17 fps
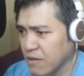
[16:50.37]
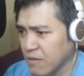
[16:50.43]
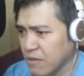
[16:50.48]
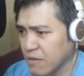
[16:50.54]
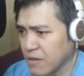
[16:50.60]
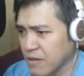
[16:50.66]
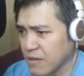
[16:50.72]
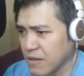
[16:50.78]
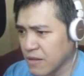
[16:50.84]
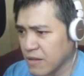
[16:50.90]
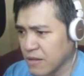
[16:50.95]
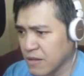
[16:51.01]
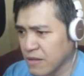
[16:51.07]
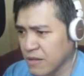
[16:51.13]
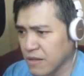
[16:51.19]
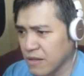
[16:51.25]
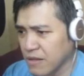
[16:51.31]
What is
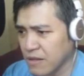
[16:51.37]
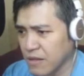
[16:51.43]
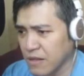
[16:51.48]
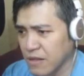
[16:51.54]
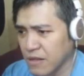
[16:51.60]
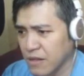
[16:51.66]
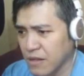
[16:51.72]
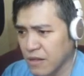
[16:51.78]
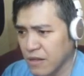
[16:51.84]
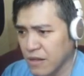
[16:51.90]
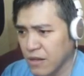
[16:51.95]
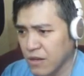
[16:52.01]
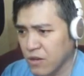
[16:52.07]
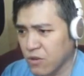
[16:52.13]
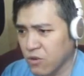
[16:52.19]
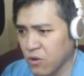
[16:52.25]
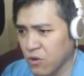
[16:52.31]
this?
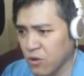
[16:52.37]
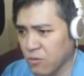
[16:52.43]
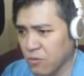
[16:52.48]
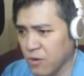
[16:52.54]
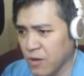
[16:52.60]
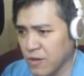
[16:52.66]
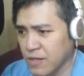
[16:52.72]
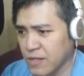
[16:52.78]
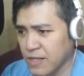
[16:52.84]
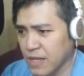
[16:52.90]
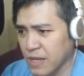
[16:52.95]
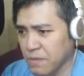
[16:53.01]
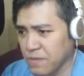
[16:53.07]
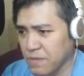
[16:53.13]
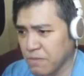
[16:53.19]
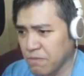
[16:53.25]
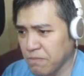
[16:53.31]
Cold water
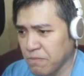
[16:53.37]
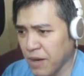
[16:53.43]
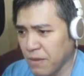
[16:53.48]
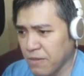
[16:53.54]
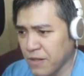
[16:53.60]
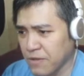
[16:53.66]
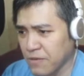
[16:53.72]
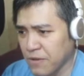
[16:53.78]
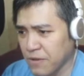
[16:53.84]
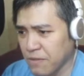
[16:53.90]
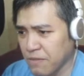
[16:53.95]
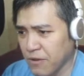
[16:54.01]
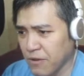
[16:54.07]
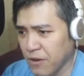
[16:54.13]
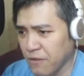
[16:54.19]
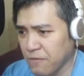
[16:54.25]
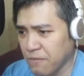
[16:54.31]
seeps. Bubbles
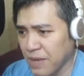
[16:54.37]
of